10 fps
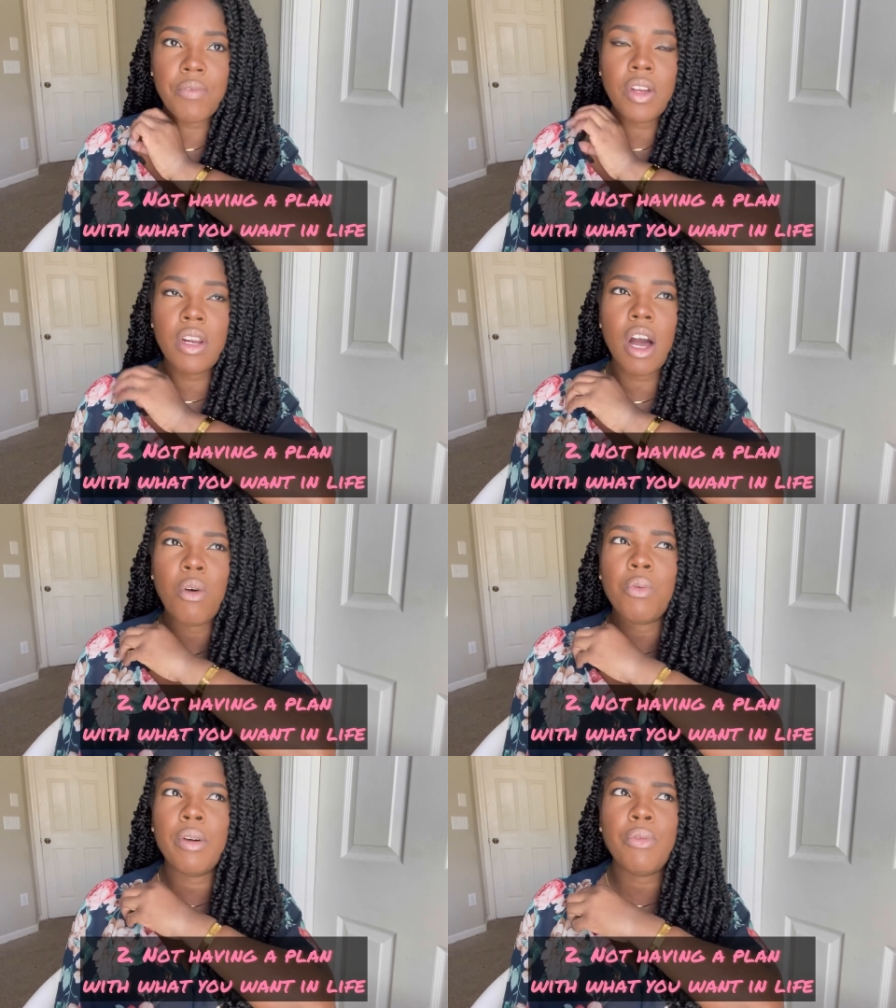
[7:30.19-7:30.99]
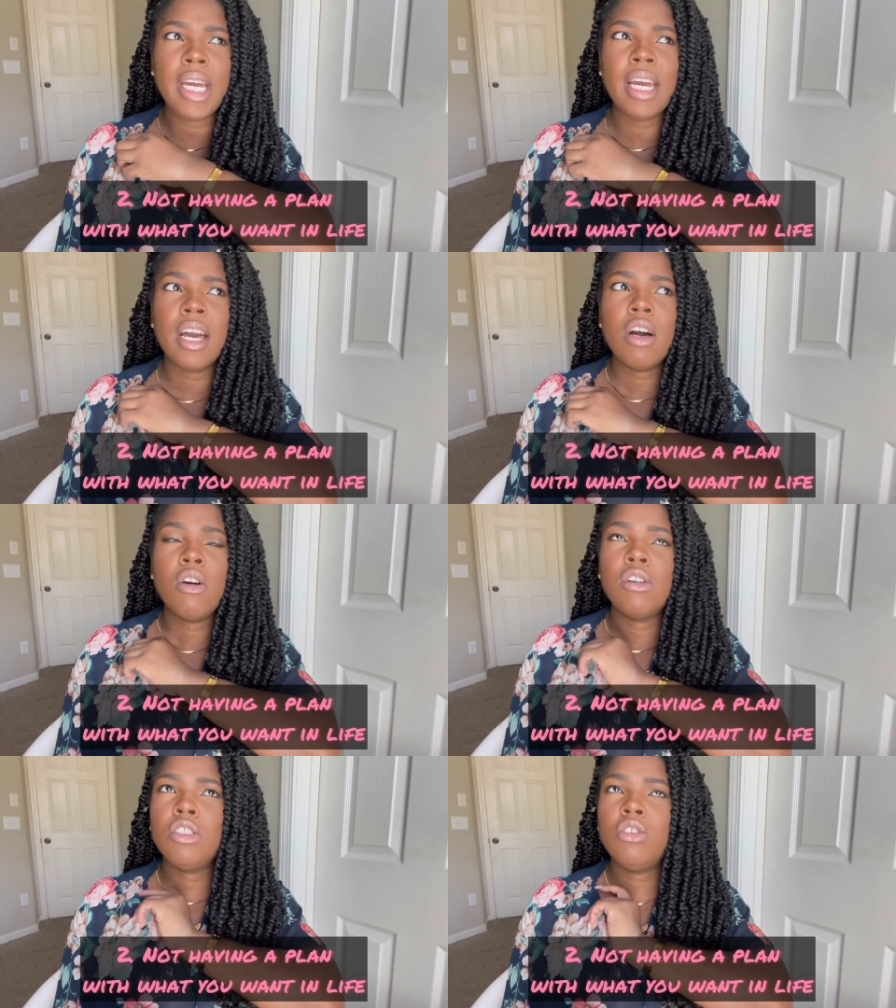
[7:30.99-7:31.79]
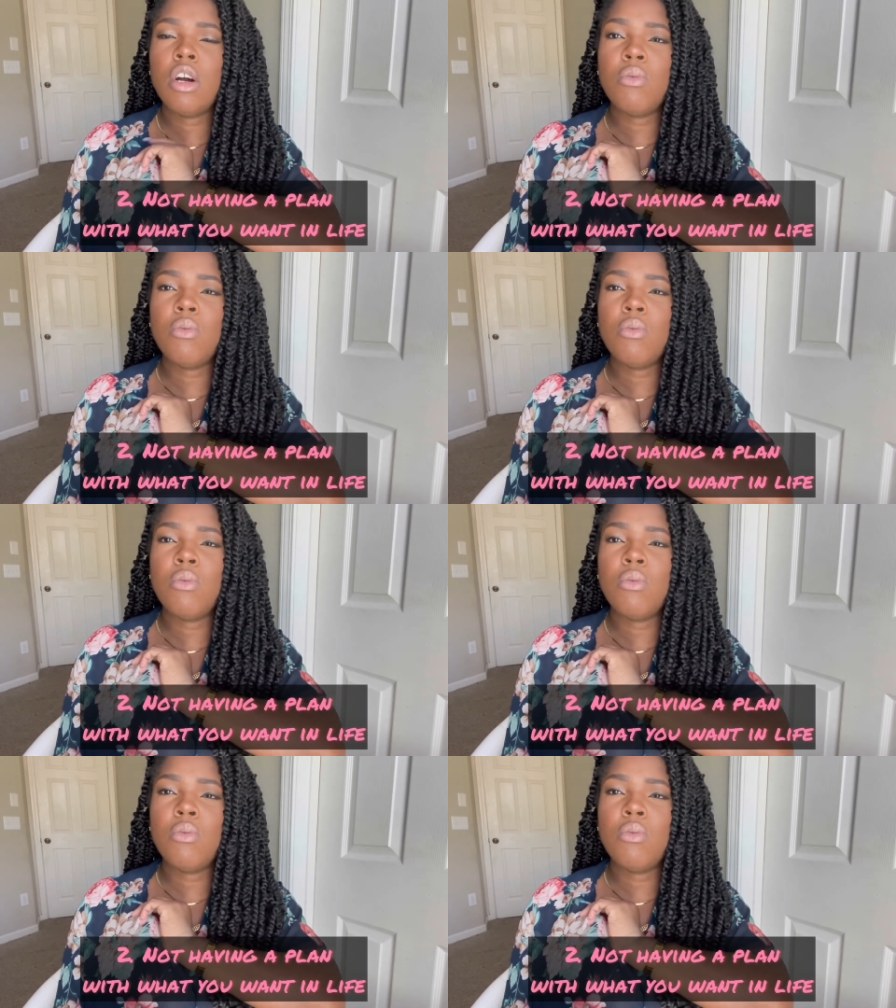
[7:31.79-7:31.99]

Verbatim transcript: You know, when we you know,